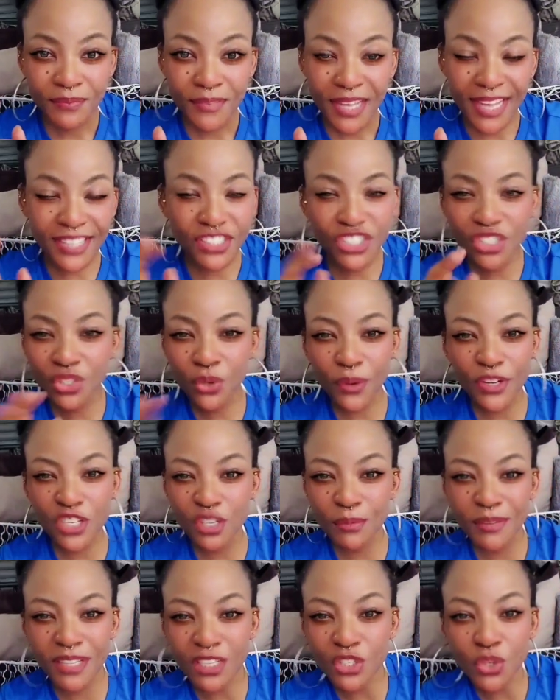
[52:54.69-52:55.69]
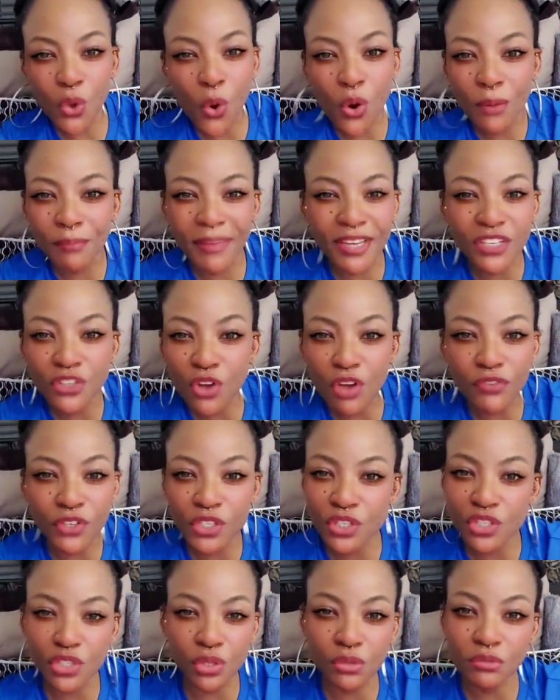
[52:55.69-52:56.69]
it's just going to be the torment of
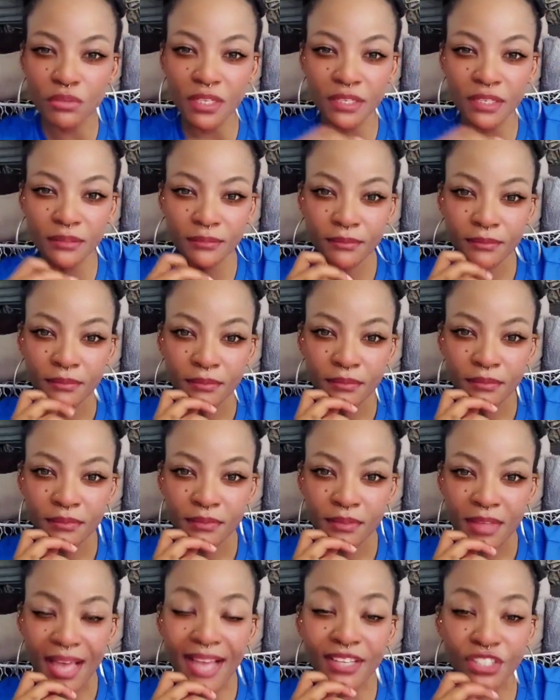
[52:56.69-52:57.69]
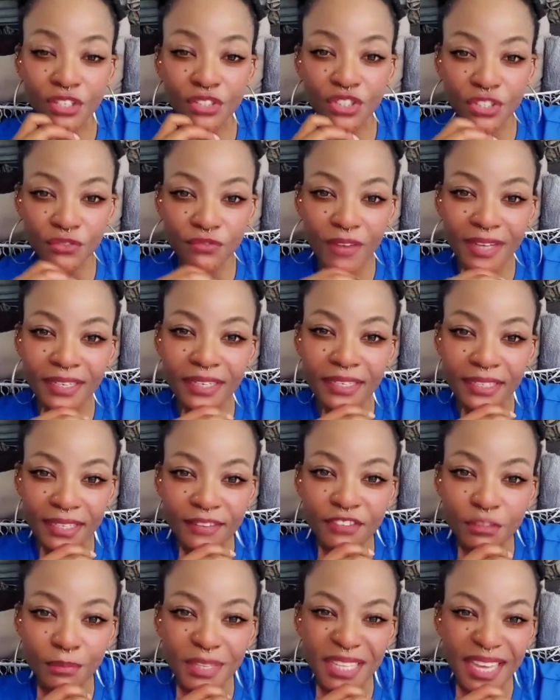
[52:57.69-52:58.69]
her soul until she finally
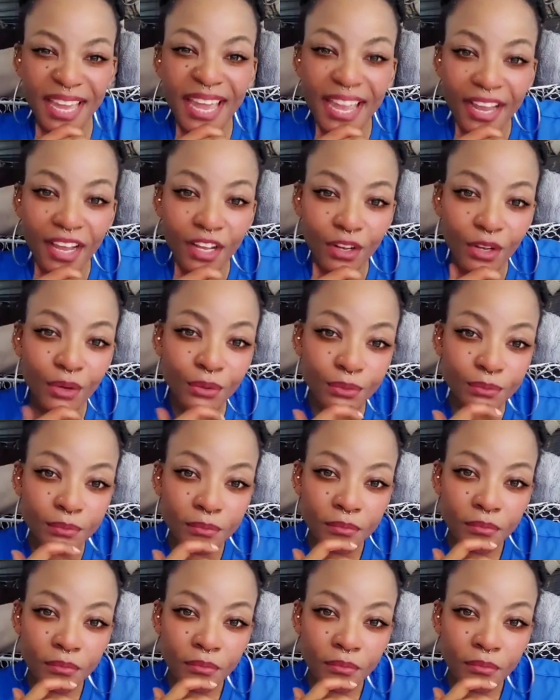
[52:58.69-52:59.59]
leaves me the heck alone.